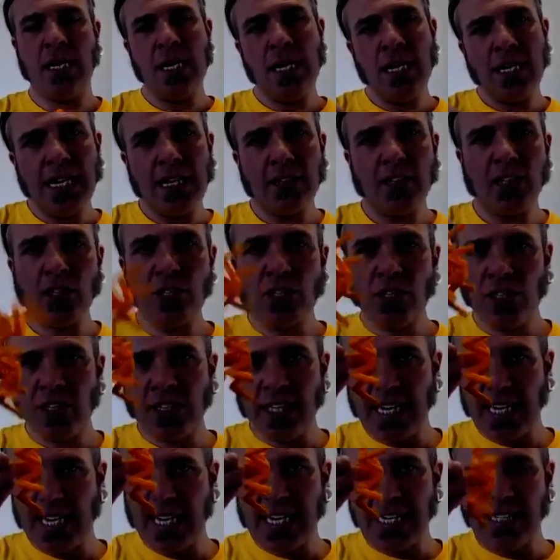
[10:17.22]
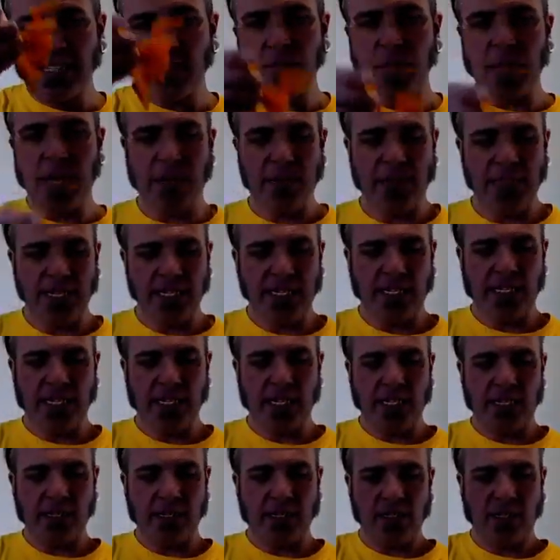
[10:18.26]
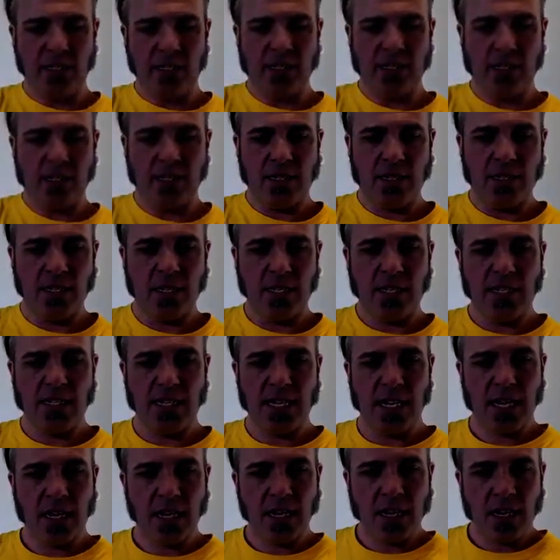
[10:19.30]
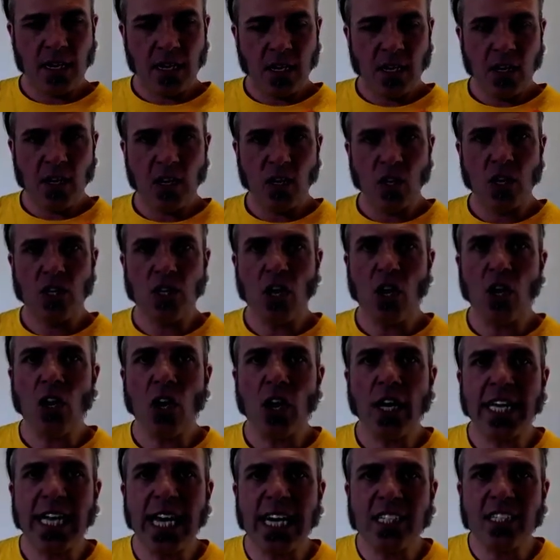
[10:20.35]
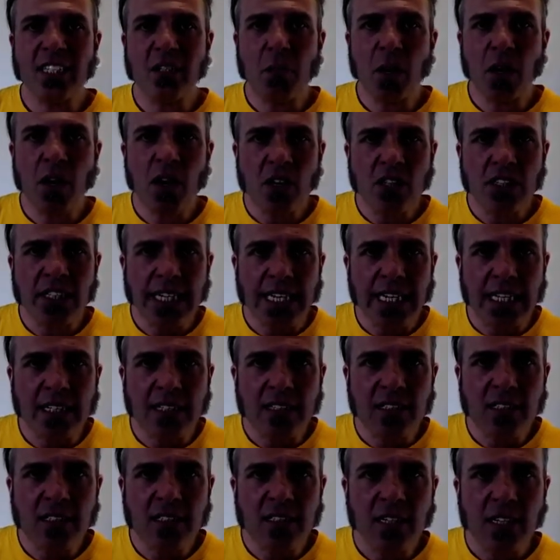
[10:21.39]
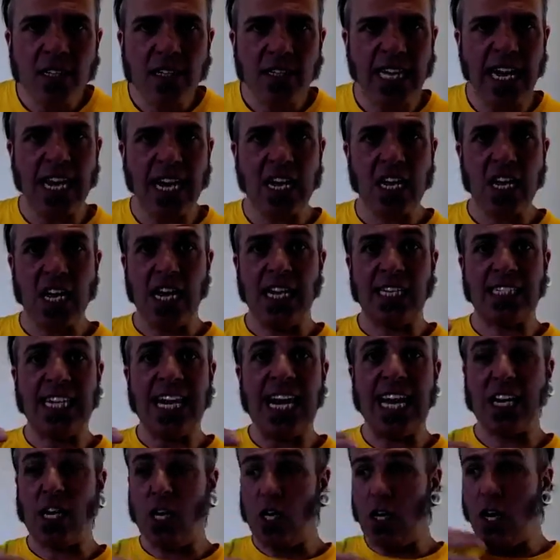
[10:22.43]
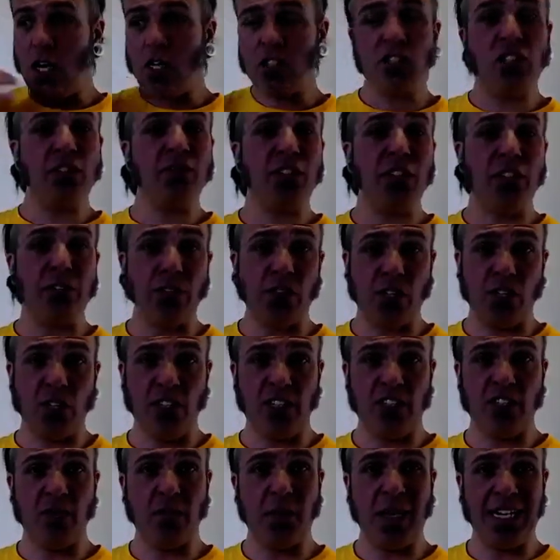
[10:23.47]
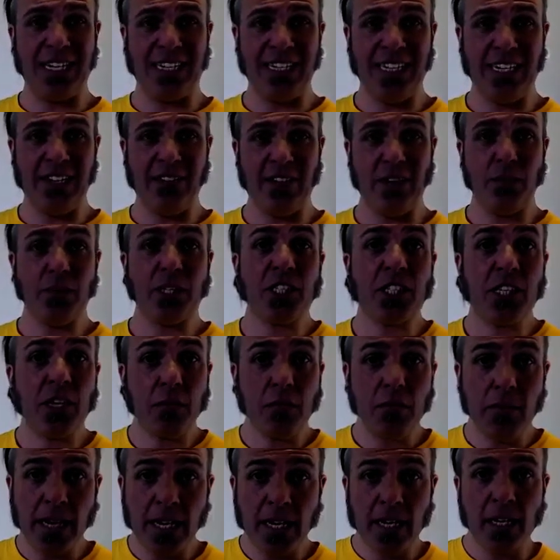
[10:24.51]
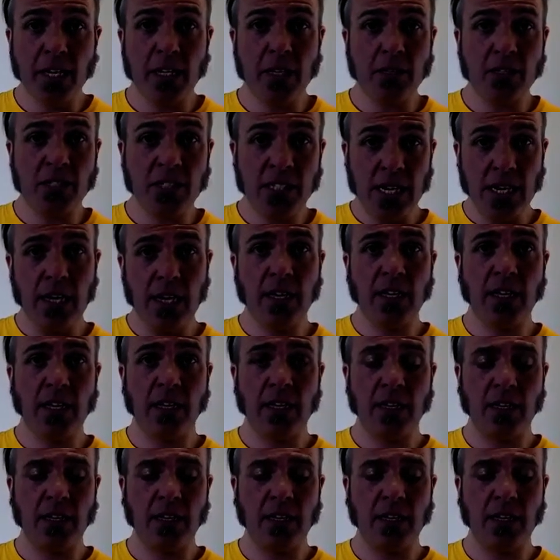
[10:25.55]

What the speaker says: Now, the good thing is about these things is that, not like antibiotics that attack lots of different kinds of bacteria which can make you sick,